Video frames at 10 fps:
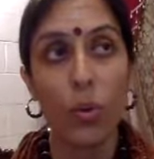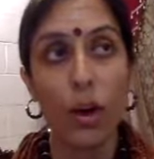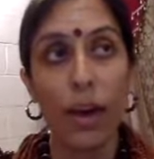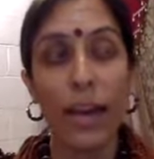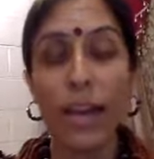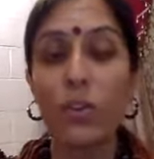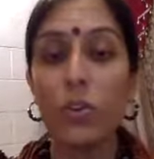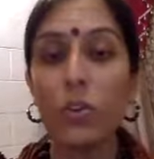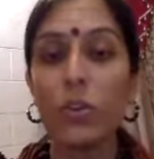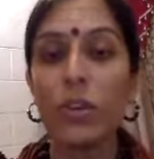I had
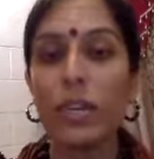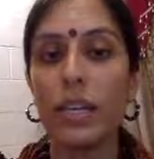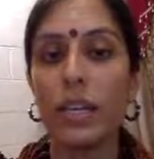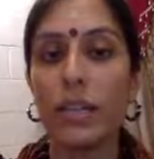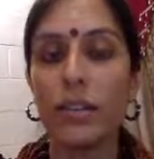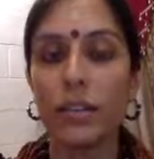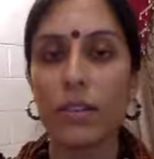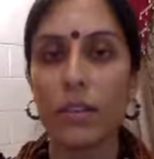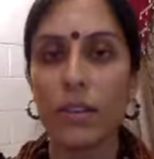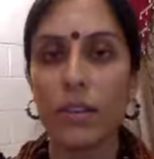no need
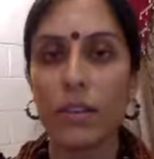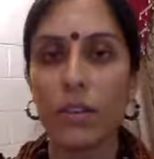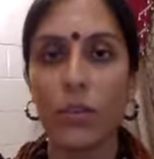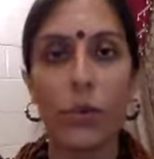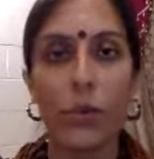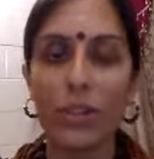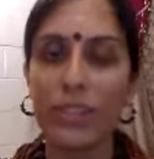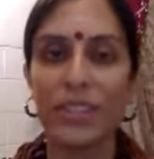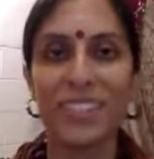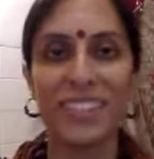for
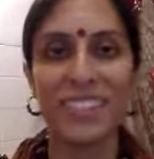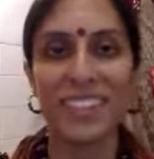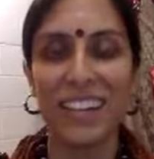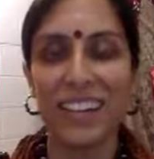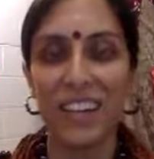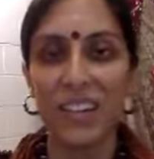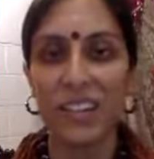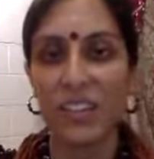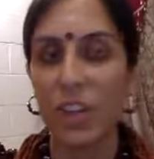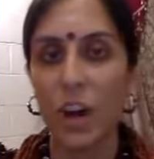this
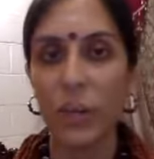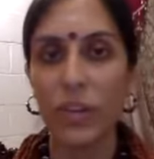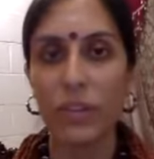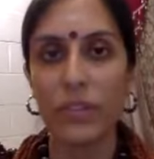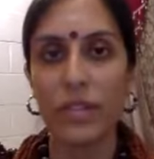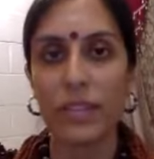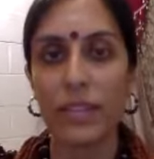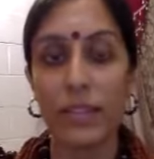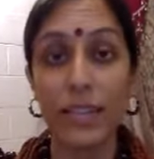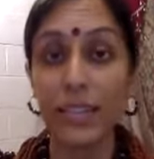hobby of dance.
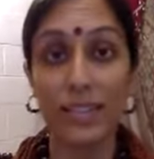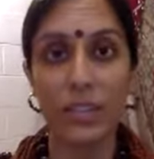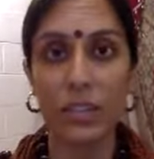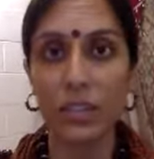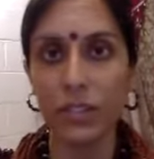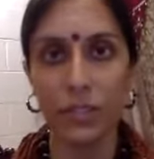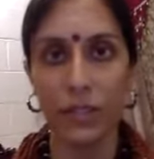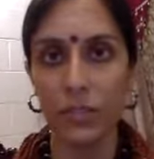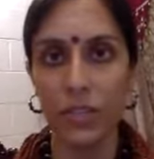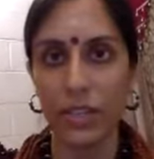Yes, I still
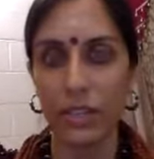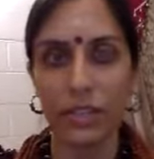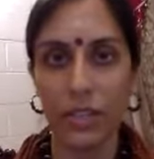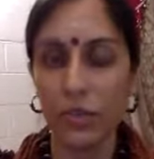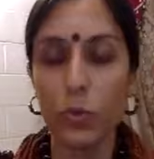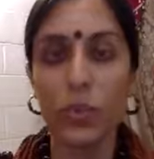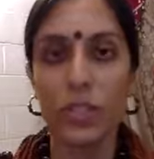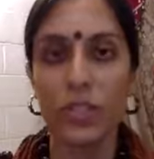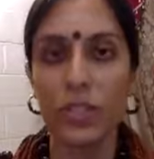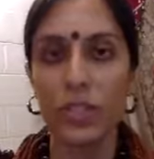love to dance. Everyone
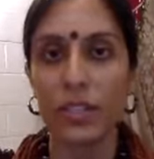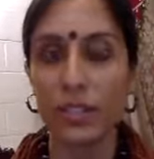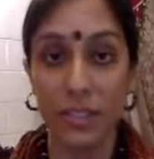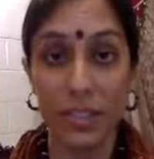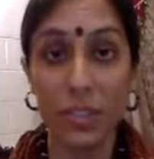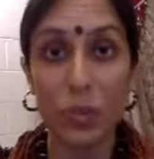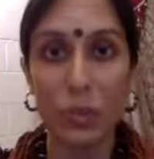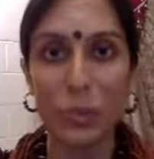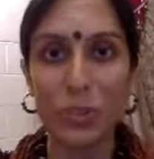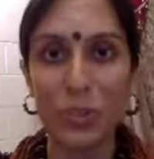loves to dance. It is a
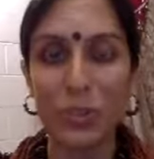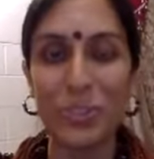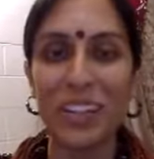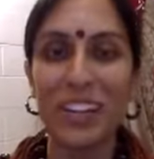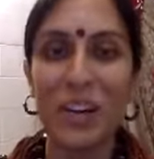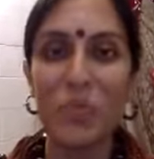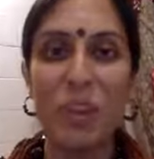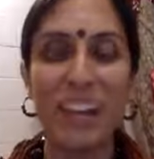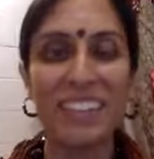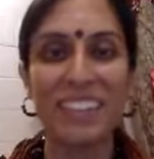spiritual
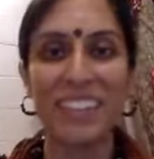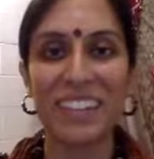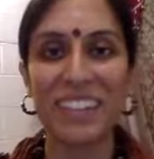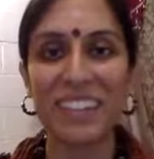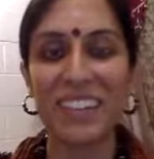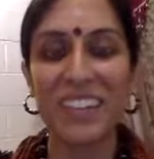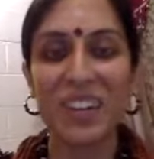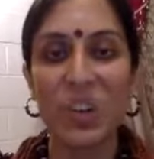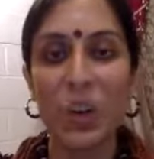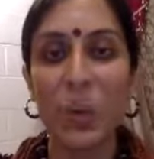practice, actually.
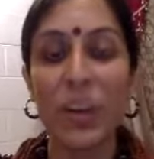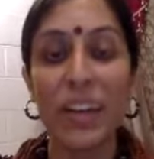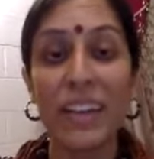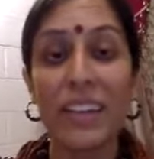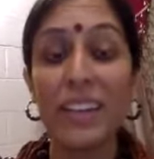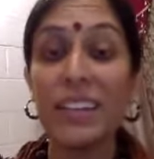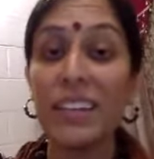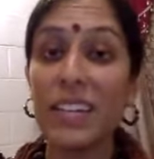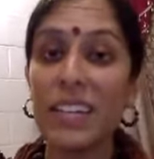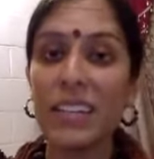But I didn't
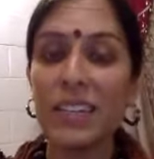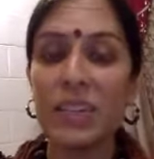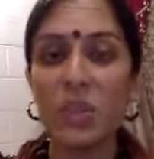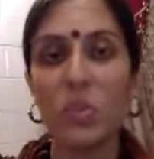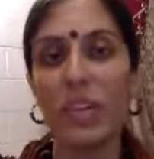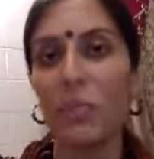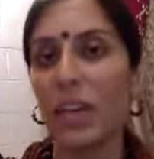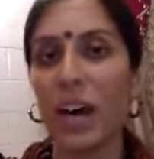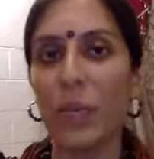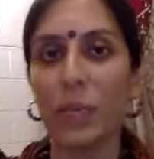need it to make me
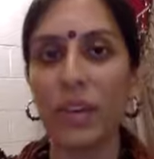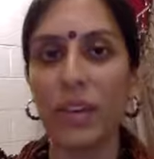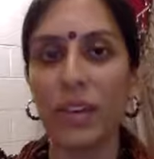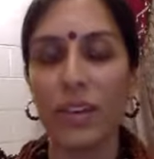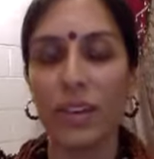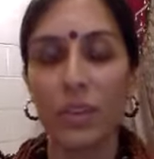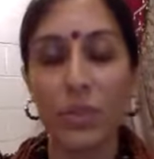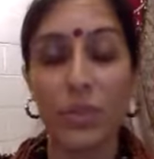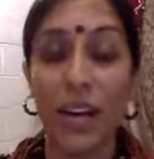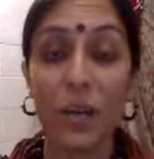happy.
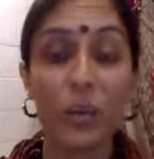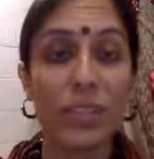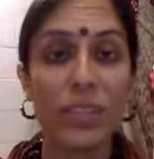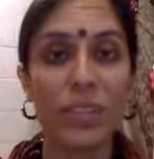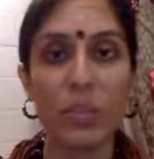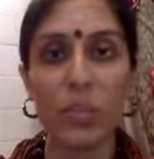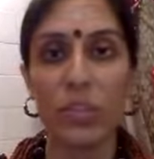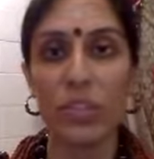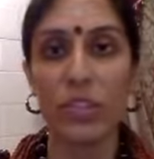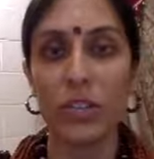So that was a
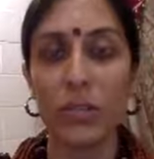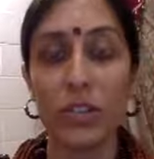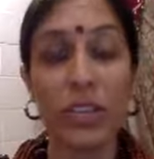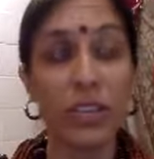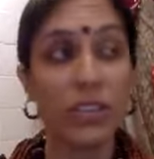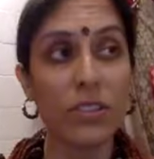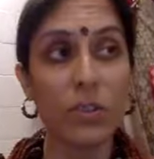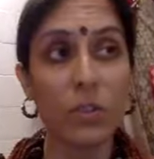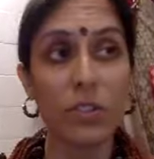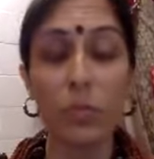liberation, because
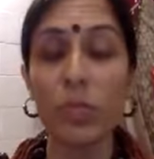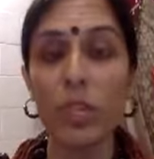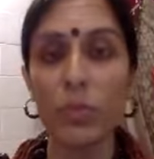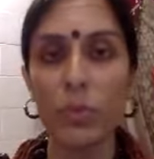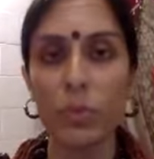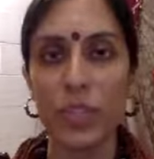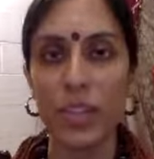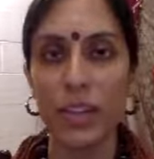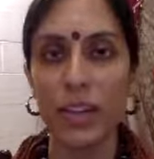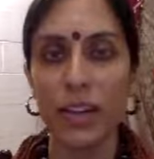sometimes you think